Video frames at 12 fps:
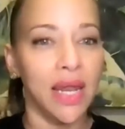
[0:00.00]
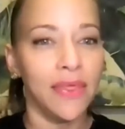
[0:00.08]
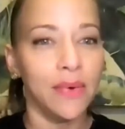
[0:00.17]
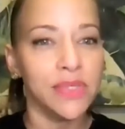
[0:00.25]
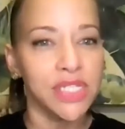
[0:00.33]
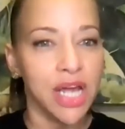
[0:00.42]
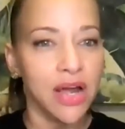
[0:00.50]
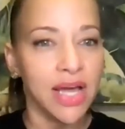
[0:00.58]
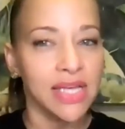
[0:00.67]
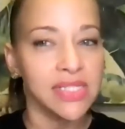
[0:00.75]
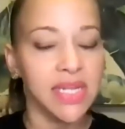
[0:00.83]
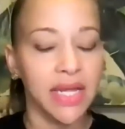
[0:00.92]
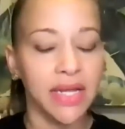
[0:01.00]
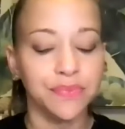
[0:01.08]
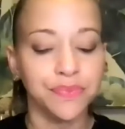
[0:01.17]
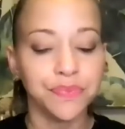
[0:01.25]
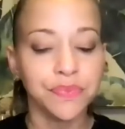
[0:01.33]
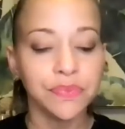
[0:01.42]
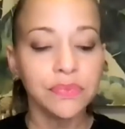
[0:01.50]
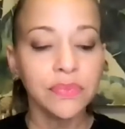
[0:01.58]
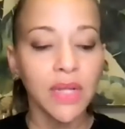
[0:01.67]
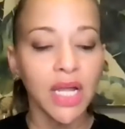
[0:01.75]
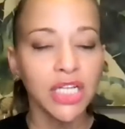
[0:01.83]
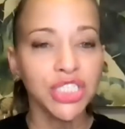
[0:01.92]
I think it was Tara Castaneda.
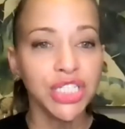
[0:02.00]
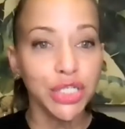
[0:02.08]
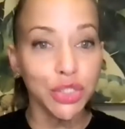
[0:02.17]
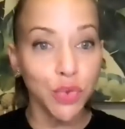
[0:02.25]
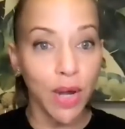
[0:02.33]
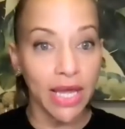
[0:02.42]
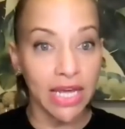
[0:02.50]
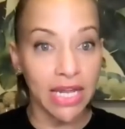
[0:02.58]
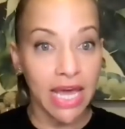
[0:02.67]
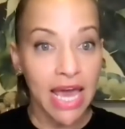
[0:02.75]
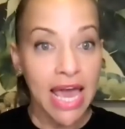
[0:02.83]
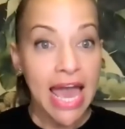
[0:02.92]
She did a training,